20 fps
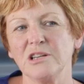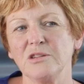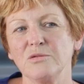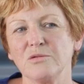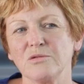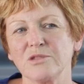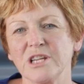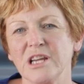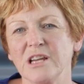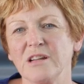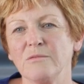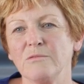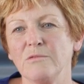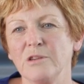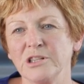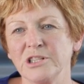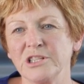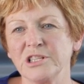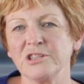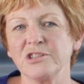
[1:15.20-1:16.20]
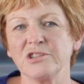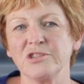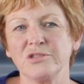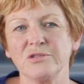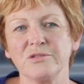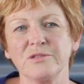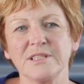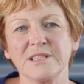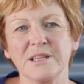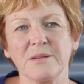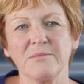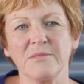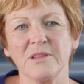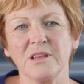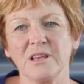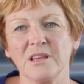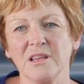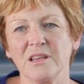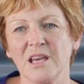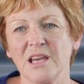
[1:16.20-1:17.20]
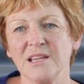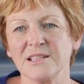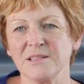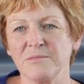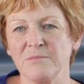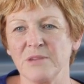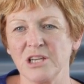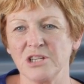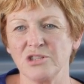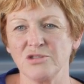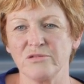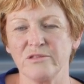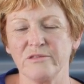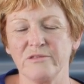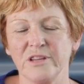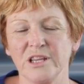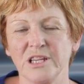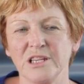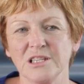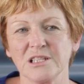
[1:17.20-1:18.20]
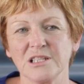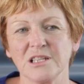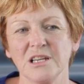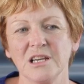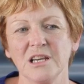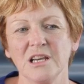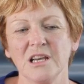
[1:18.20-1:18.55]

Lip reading: looked at wanting to do something as a major event.